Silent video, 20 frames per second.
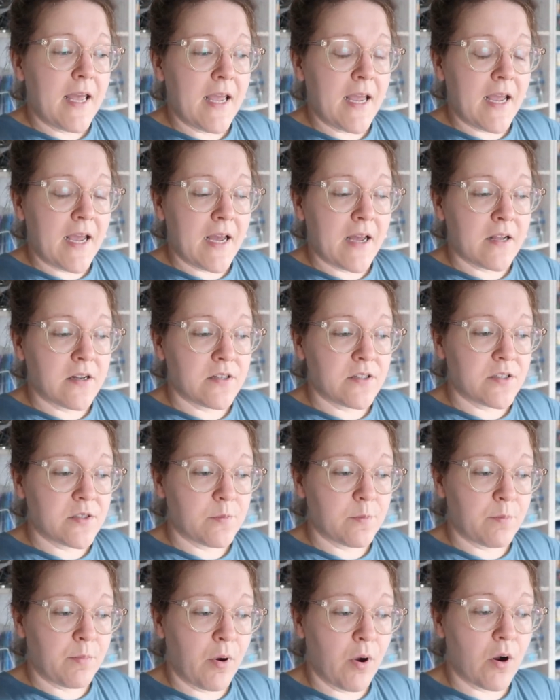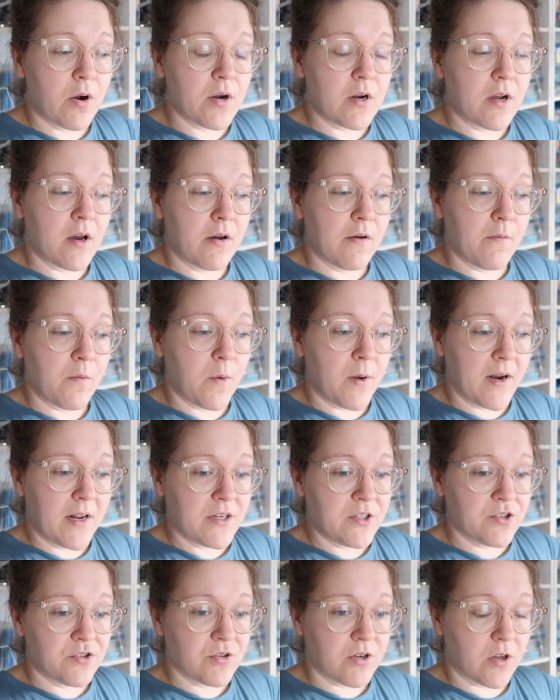and part of what
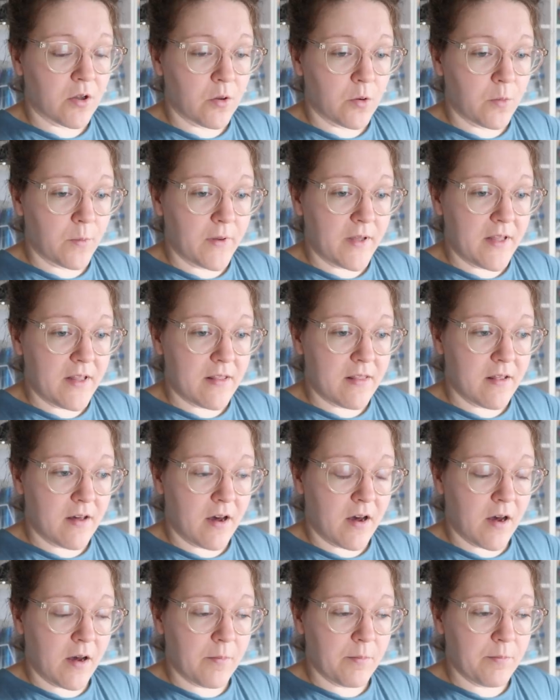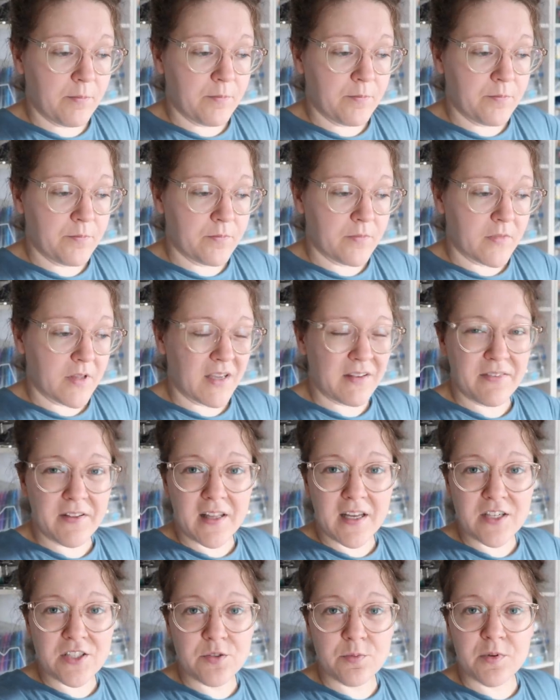I struggle with, I
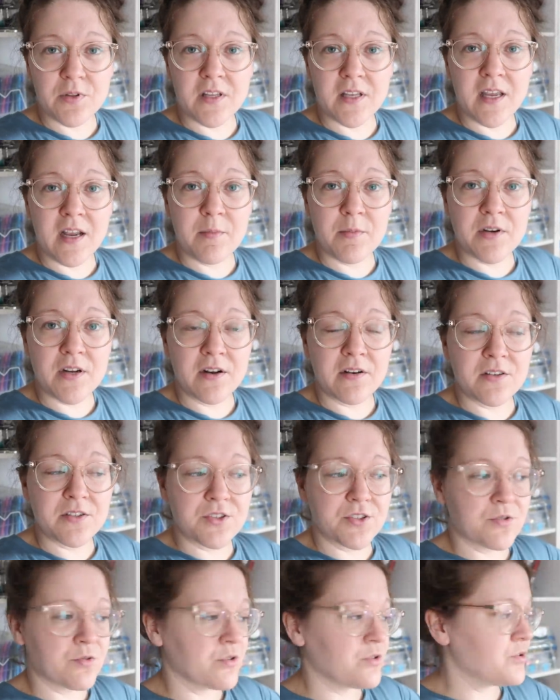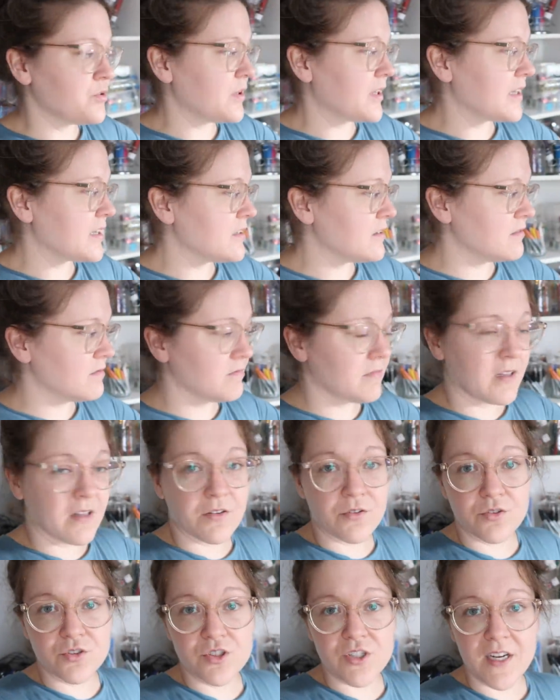feel like I should put the camera down and just sort of do like a
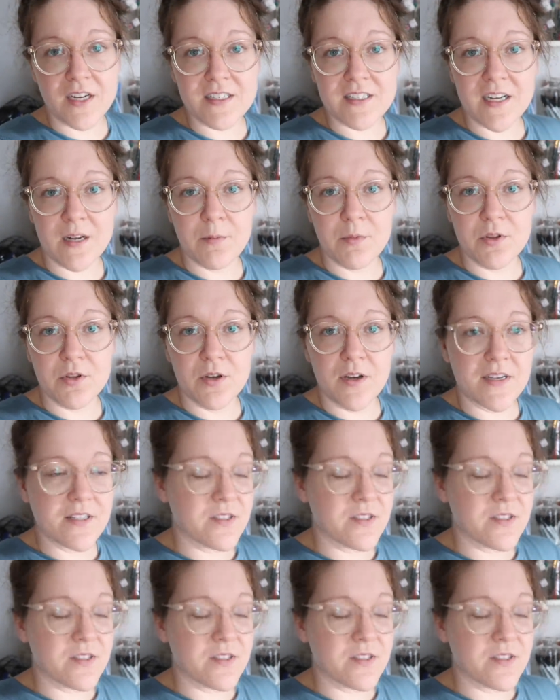little chat time with you